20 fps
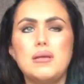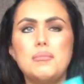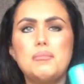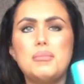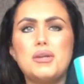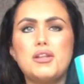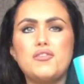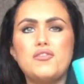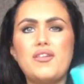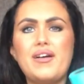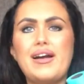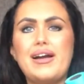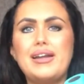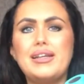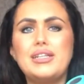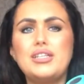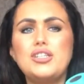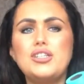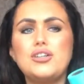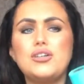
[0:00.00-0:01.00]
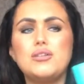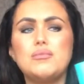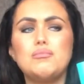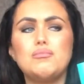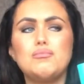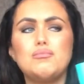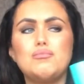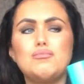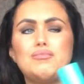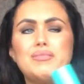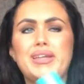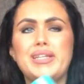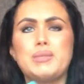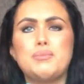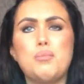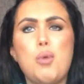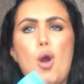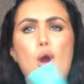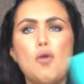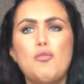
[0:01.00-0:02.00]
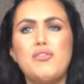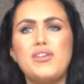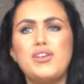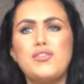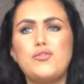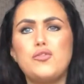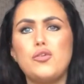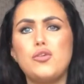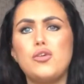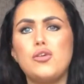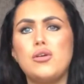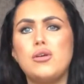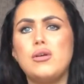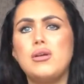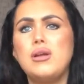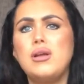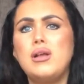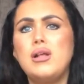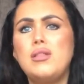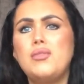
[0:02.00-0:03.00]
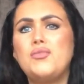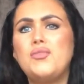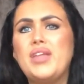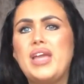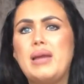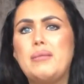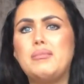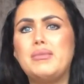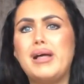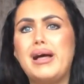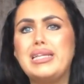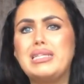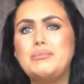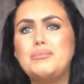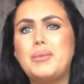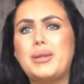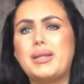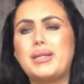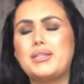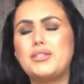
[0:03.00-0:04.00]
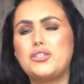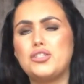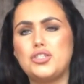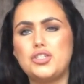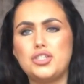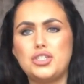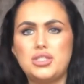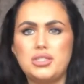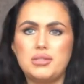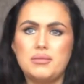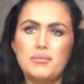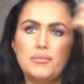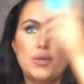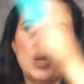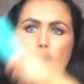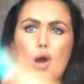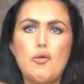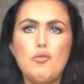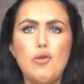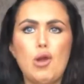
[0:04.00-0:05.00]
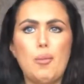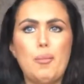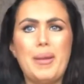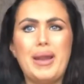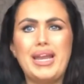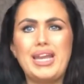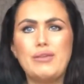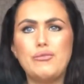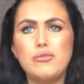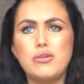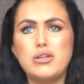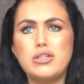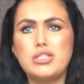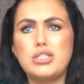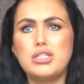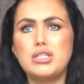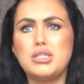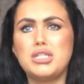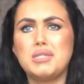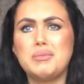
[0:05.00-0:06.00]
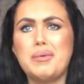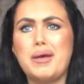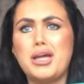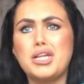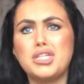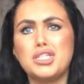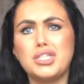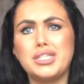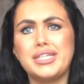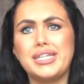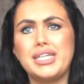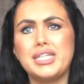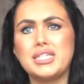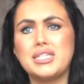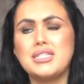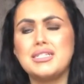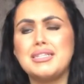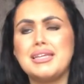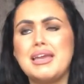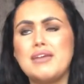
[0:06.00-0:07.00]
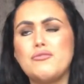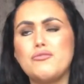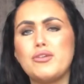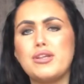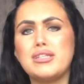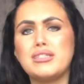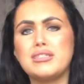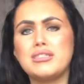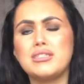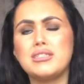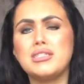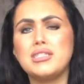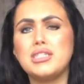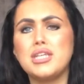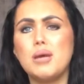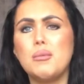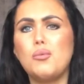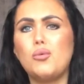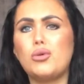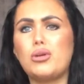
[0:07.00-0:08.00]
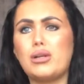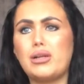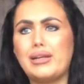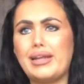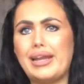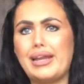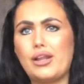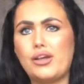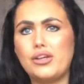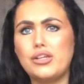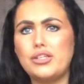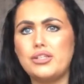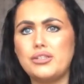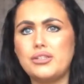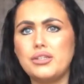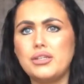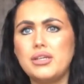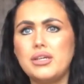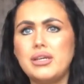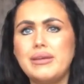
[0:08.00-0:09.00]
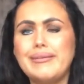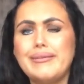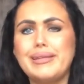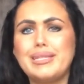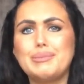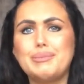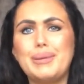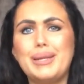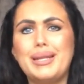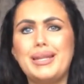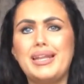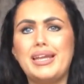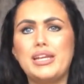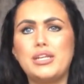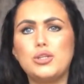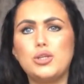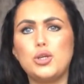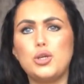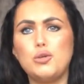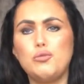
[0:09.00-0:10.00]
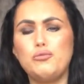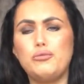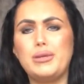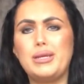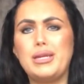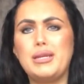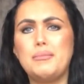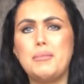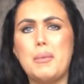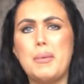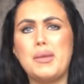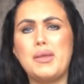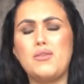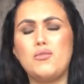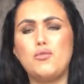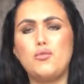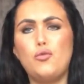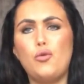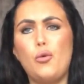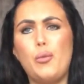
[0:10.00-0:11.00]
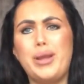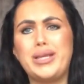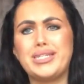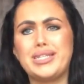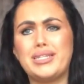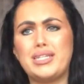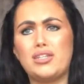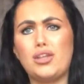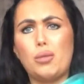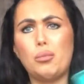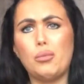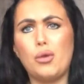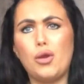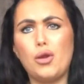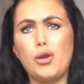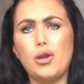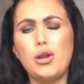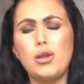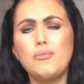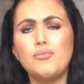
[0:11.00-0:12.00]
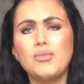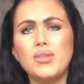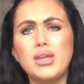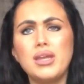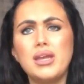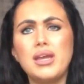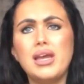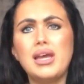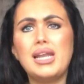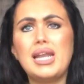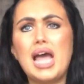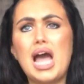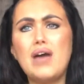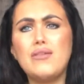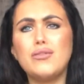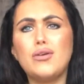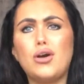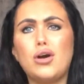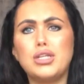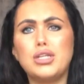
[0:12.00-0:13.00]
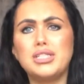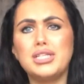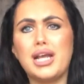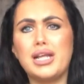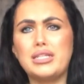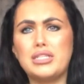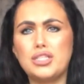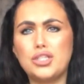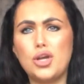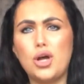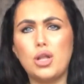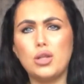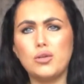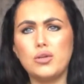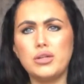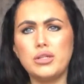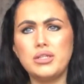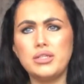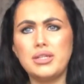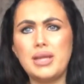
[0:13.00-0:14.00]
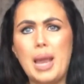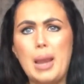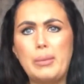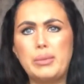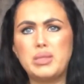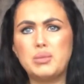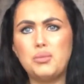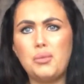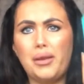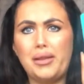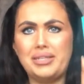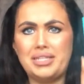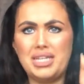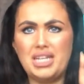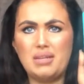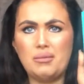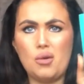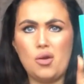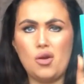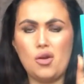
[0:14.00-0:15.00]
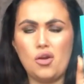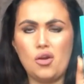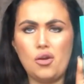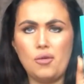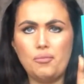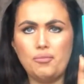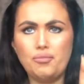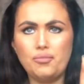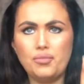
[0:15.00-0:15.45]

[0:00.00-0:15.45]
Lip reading: But I find it's perfect for them last minute, just cover up any roots on a special occasion. Say for instance I'm going on a night out, it's been like 2 or 3, maybe even 4 weeks since I've done my hair and I haven't got a chance to colour it, I will spray this into my hair.